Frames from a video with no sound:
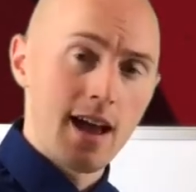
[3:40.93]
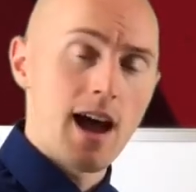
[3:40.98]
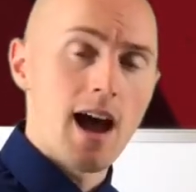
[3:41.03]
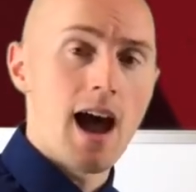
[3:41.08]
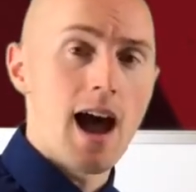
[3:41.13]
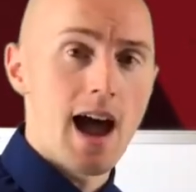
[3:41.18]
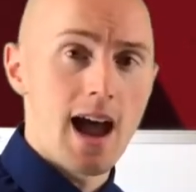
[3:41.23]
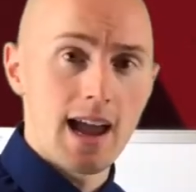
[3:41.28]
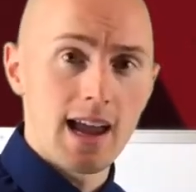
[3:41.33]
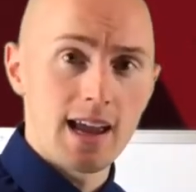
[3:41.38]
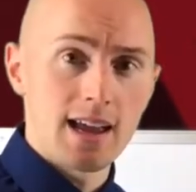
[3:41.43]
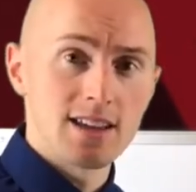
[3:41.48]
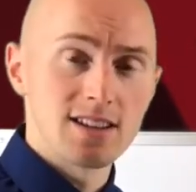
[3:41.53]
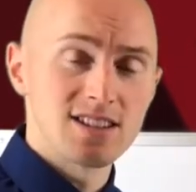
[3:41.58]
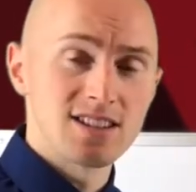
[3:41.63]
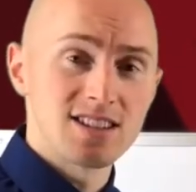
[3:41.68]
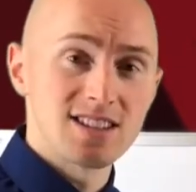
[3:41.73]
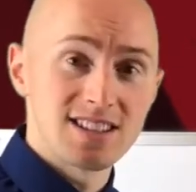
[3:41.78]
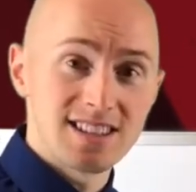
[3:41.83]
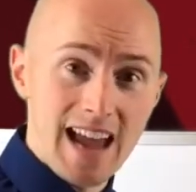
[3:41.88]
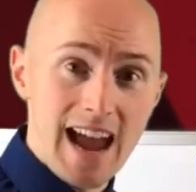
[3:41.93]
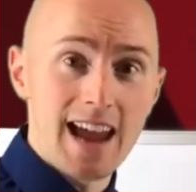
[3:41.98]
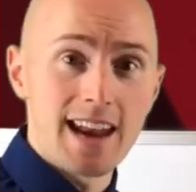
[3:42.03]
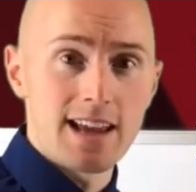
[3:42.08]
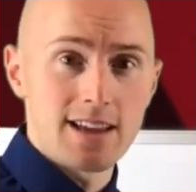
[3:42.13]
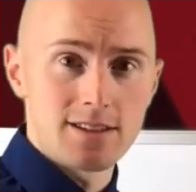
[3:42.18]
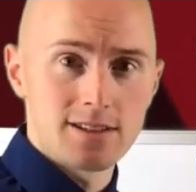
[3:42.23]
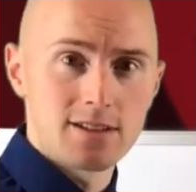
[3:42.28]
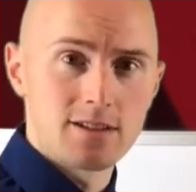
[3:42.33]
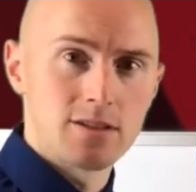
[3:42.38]
high
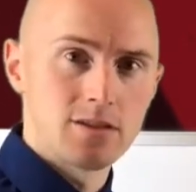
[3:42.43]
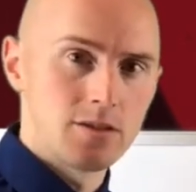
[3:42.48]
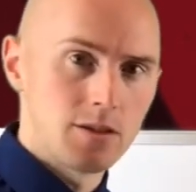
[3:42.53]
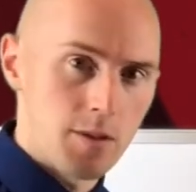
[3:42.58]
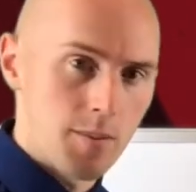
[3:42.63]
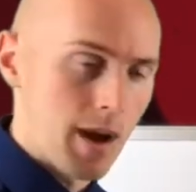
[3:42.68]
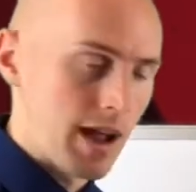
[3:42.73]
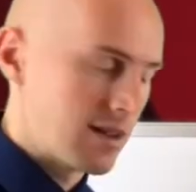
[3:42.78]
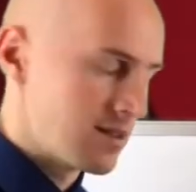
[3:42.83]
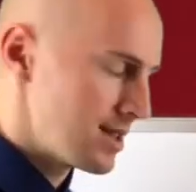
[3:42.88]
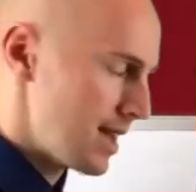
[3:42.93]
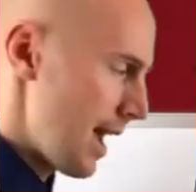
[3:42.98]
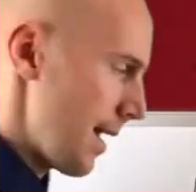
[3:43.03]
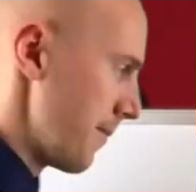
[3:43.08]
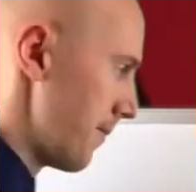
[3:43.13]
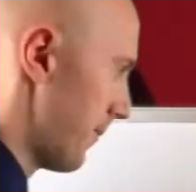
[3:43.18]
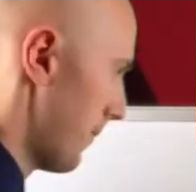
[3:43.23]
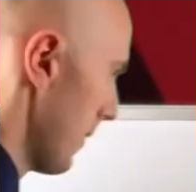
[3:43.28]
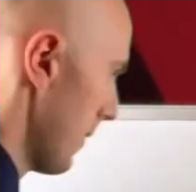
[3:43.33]
status, you might say.